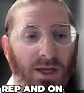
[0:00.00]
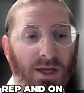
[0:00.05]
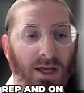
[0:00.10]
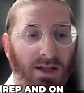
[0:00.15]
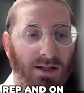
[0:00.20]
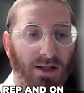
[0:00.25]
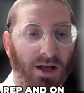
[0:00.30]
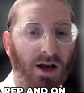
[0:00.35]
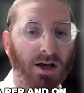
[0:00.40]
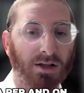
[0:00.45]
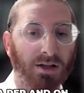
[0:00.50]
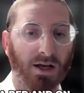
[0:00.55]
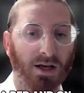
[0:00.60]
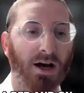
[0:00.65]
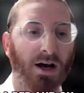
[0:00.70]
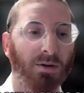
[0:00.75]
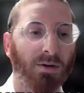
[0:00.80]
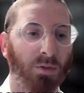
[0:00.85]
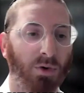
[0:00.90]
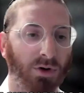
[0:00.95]
and on the
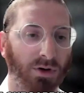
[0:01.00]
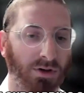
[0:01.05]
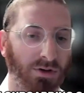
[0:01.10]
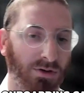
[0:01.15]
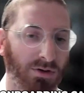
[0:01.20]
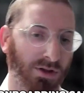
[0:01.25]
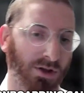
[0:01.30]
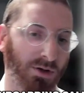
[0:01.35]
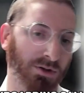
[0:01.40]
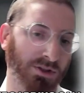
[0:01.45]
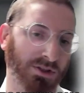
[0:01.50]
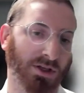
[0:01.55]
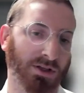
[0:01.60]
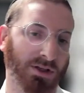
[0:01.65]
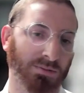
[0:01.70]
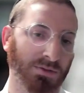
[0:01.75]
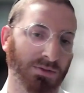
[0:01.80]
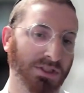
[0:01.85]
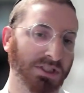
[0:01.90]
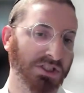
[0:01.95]
onboarding call, I always tell
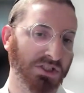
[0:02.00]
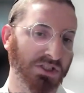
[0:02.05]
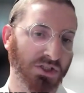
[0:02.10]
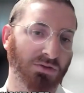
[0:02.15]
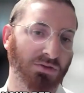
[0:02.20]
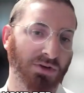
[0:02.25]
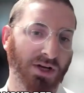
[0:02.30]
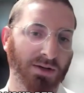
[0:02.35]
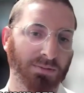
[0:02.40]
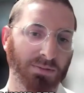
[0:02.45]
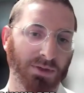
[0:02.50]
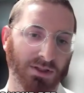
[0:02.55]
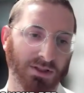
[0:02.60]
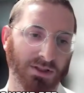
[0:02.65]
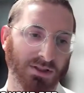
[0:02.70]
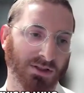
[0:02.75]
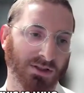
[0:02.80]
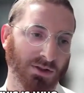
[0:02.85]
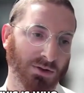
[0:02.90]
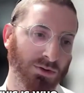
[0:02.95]
them this is your rep and
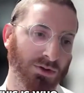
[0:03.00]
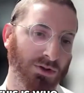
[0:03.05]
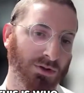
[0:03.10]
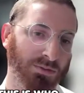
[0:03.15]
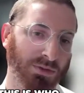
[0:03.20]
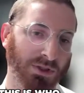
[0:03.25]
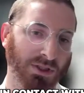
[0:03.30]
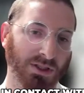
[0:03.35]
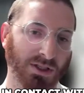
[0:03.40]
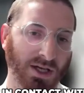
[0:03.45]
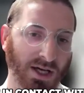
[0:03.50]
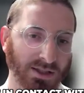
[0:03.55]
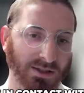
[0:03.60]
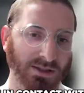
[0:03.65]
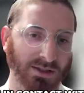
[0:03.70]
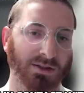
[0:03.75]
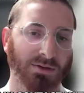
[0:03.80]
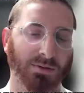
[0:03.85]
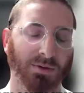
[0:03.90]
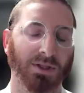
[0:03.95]
this is who you'll be in
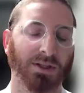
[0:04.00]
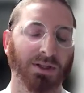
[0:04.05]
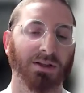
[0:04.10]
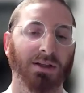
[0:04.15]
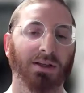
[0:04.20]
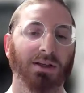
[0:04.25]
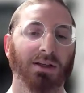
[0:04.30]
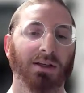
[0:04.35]
contact with.